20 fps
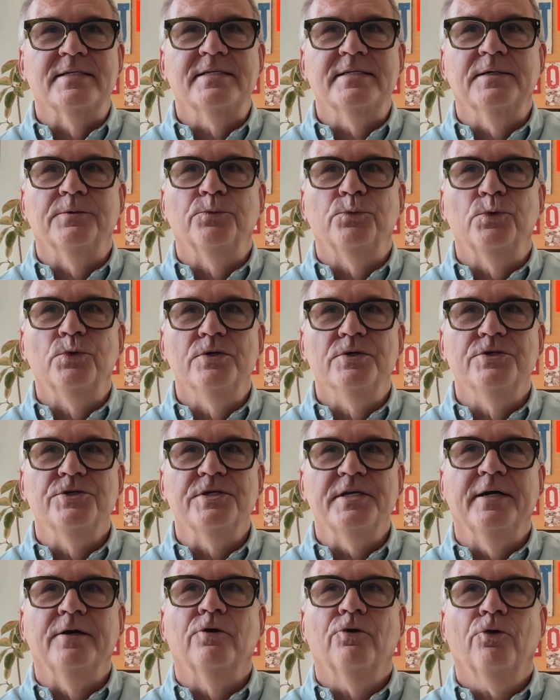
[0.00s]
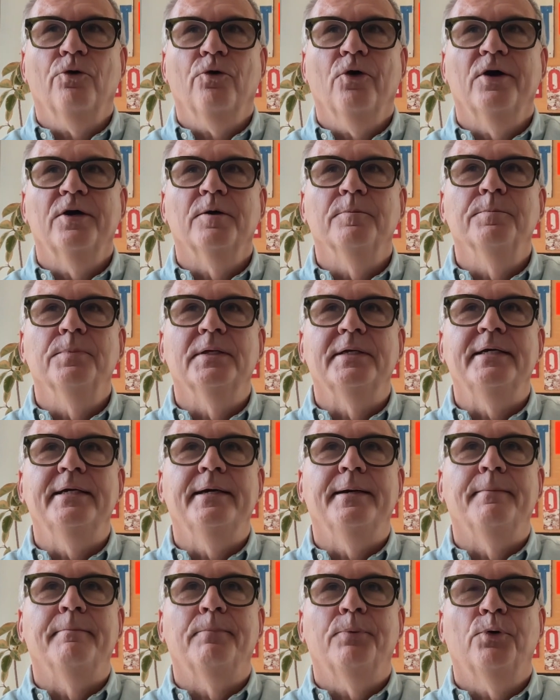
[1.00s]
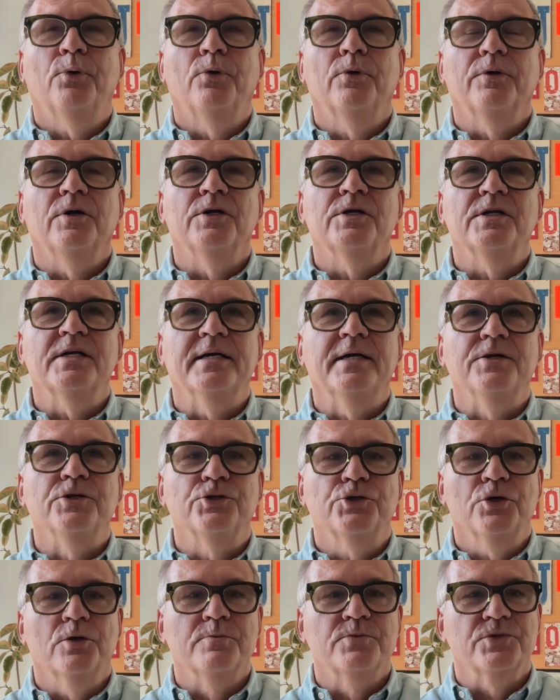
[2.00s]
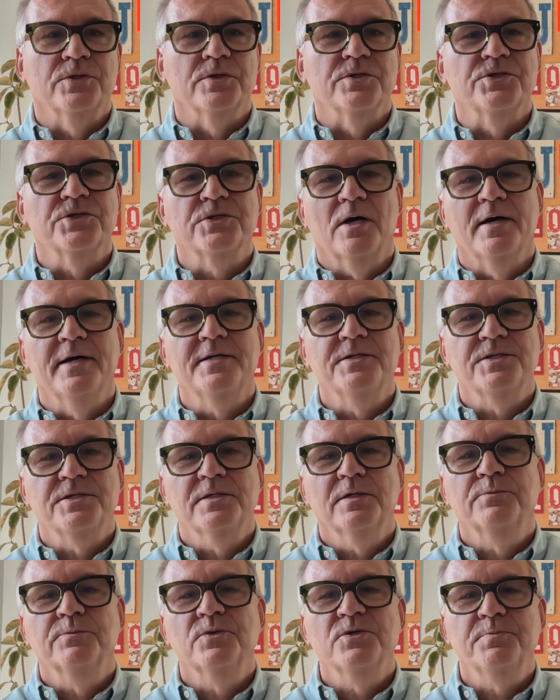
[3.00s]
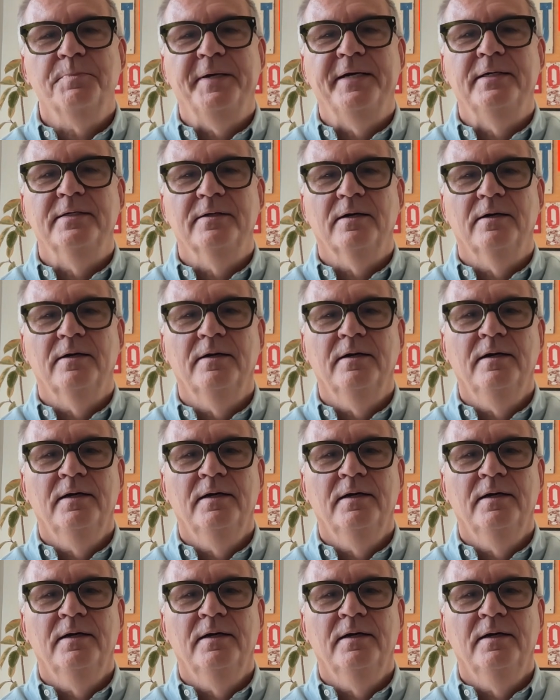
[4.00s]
it was incredibly important in terms of the science that was being done.